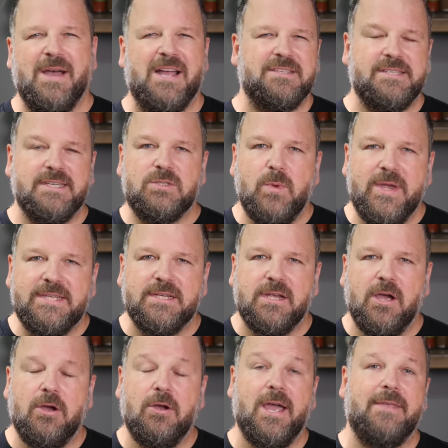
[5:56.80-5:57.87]
about 6 weeks
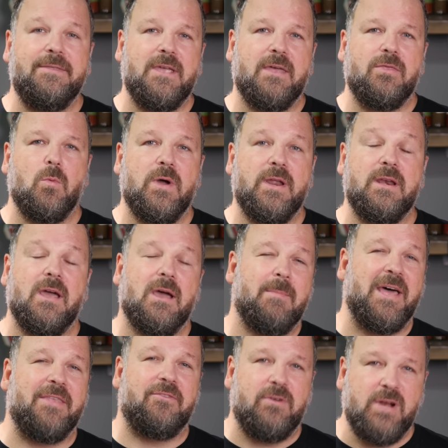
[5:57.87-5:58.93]
ago and the other one
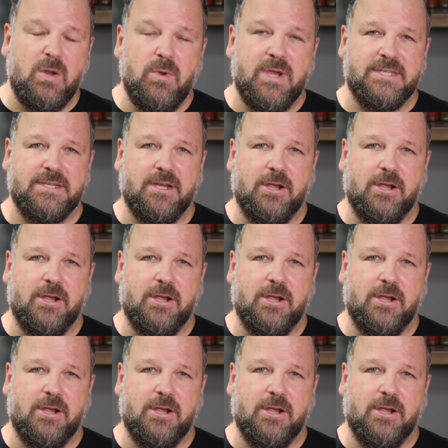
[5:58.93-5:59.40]
about 3 weeks